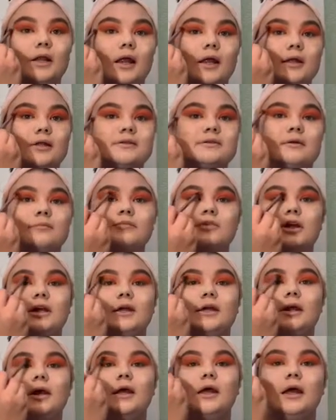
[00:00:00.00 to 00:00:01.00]
like
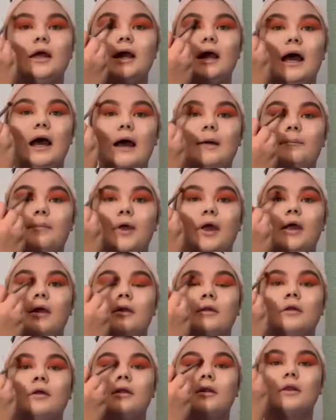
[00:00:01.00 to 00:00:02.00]
something
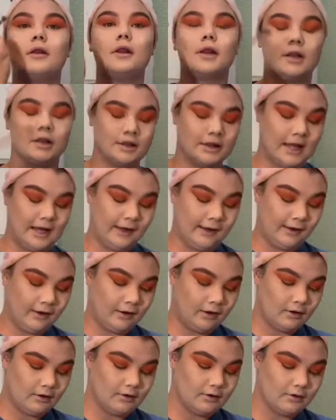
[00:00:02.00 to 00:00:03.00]
happened
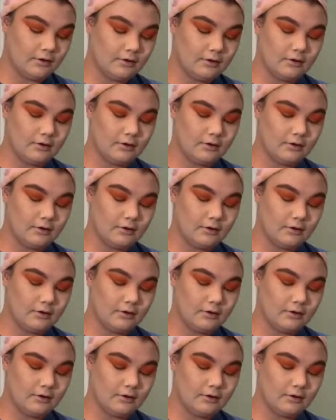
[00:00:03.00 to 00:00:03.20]
that